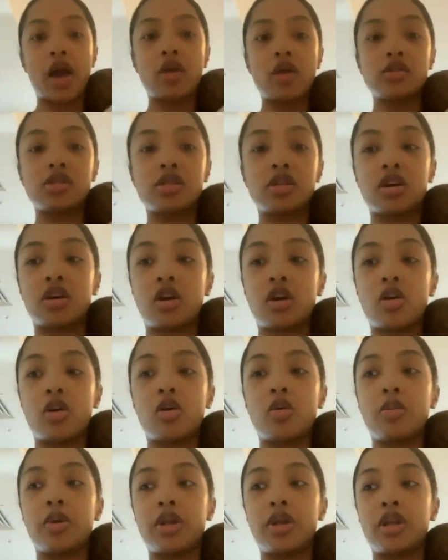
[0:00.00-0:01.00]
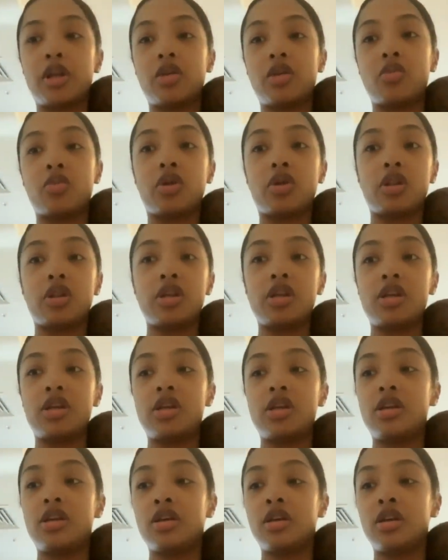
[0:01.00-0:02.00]
pounds to go, but it
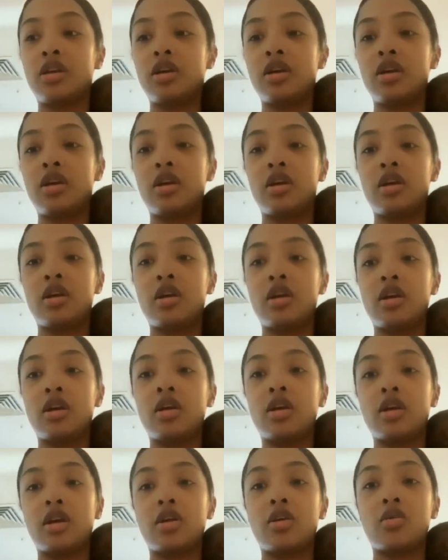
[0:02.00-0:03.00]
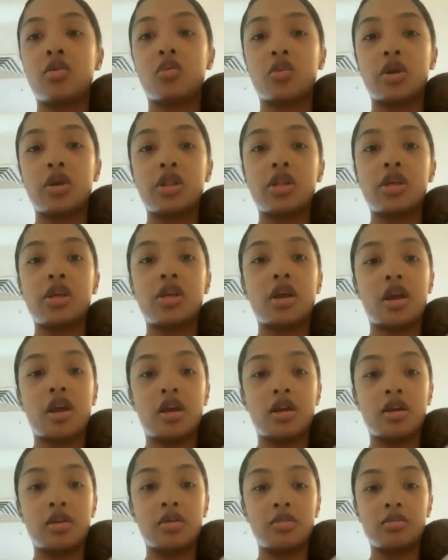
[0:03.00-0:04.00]
really, it really
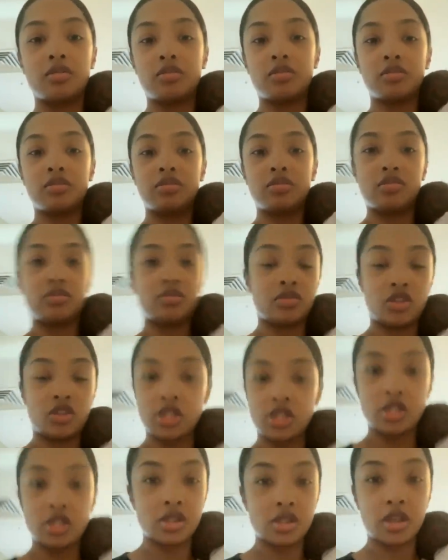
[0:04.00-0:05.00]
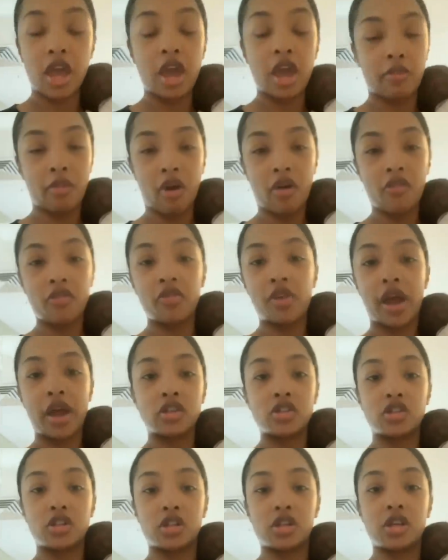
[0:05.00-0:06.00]
um, just came off
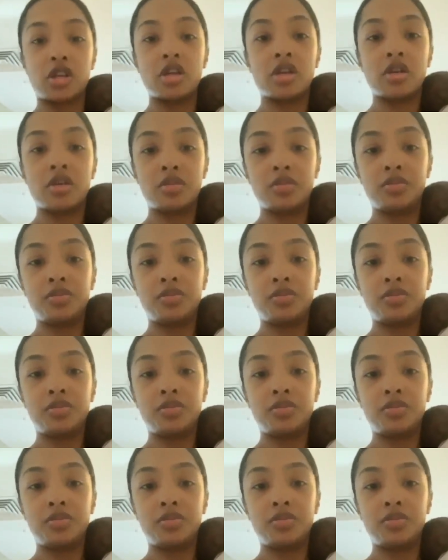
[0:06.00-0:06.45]
naturally.